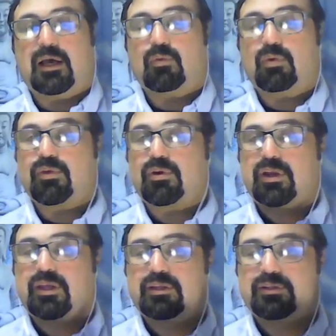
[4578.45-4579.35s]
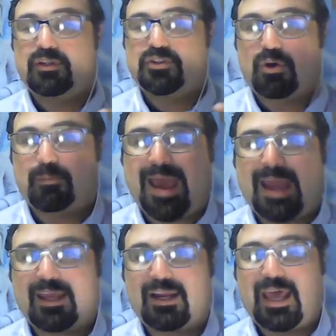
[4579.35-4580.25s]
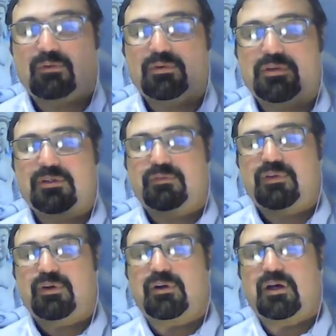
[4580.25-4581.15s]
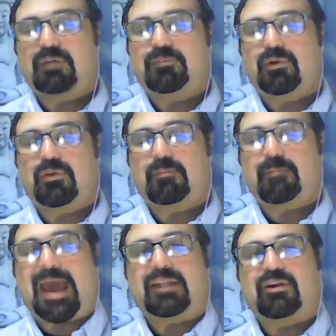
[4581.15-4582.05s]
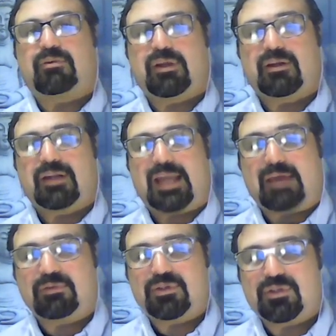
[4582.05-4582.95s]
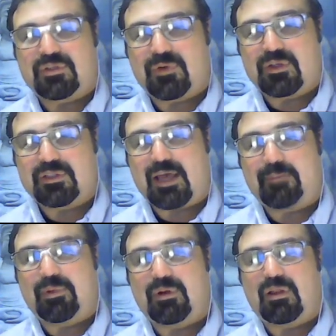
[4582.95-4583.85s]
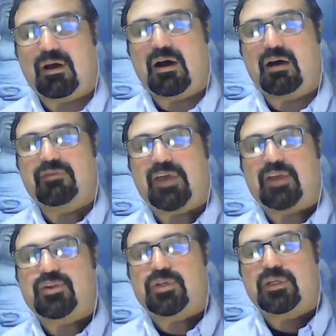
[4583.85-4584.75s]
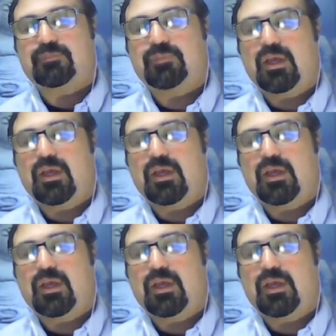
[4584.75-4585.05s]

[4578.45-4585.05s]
whether it is the Germanic languages of Europe or the Mandarin languages, for example, of Asia,